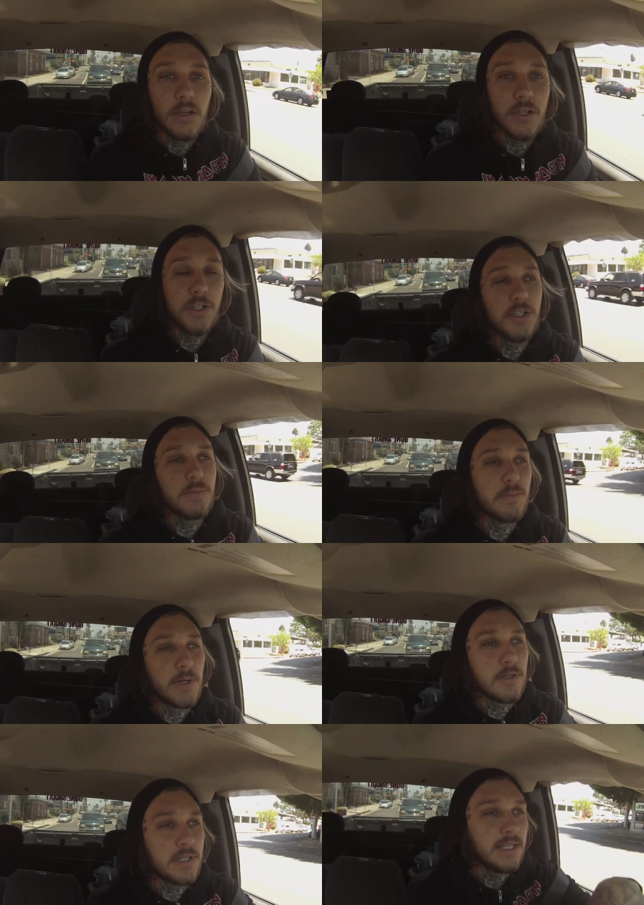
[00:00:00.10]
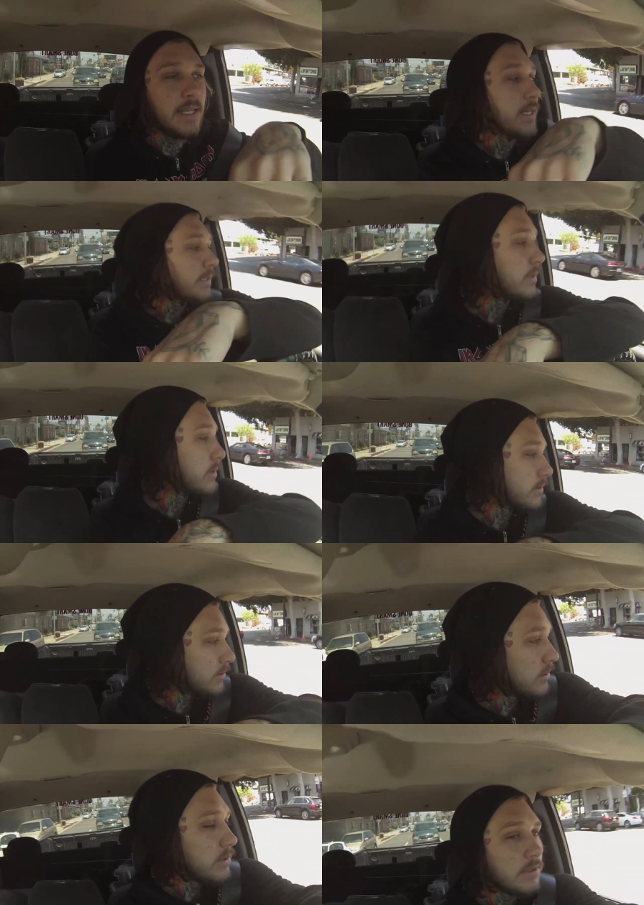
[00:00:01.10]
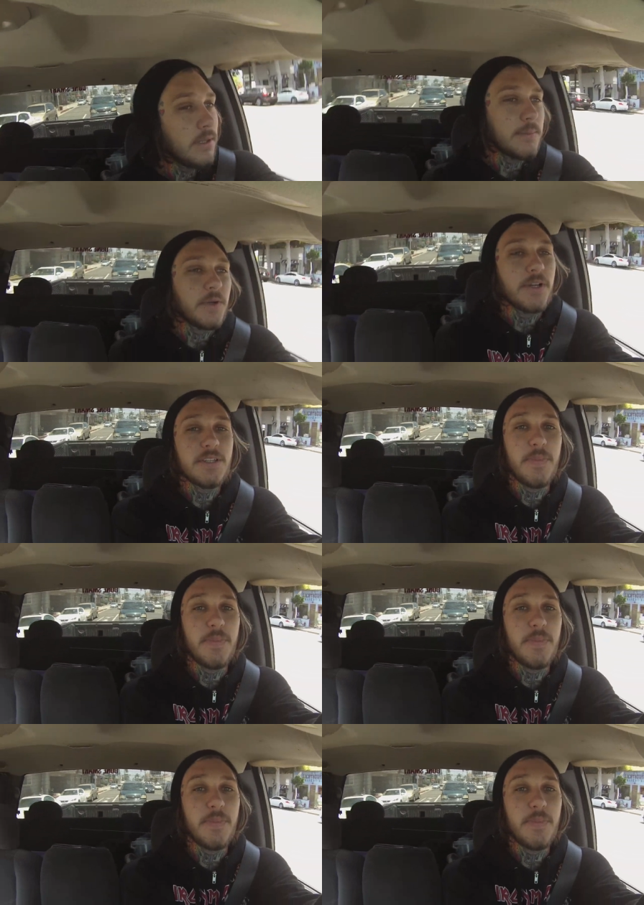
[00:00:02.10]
Good morning. I'm going to